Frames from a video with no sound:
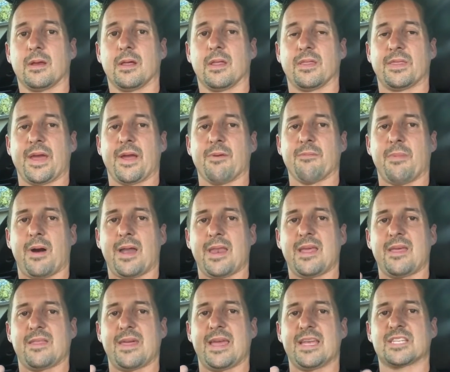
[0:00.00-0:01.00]
their money
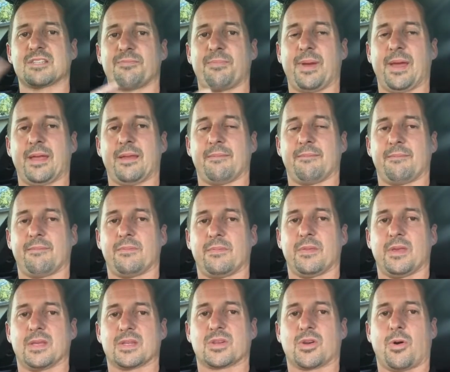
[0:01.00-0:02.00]
they spent
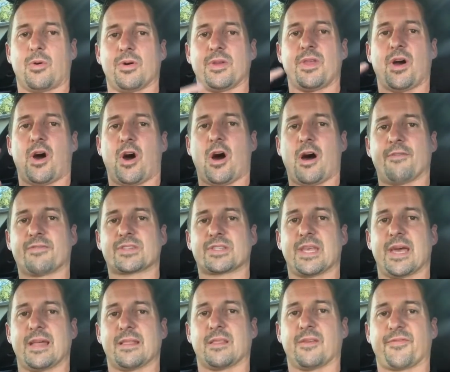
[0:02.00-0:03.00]
is going to
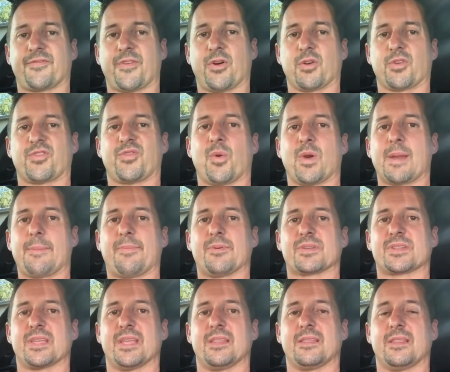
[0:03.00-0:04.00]
offset the first
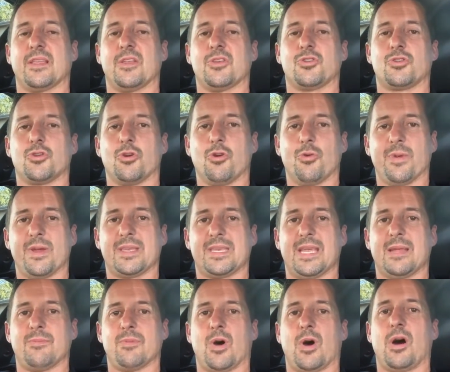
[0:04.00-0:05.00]
40% that do
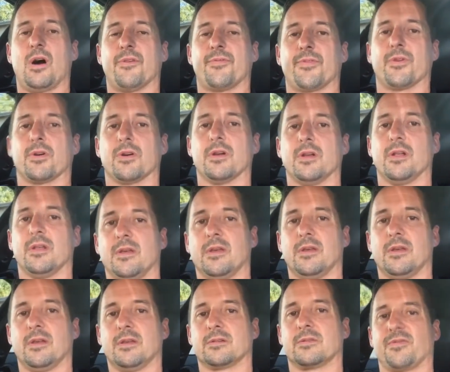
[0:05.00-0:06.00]
redeem the offer.
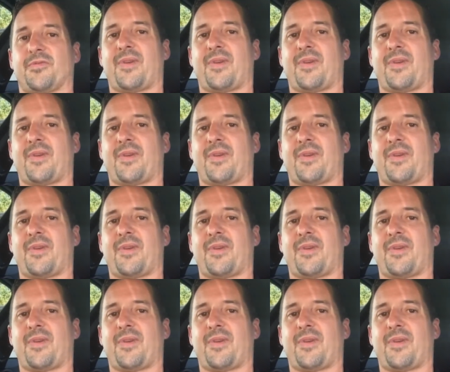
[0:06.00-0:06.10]
So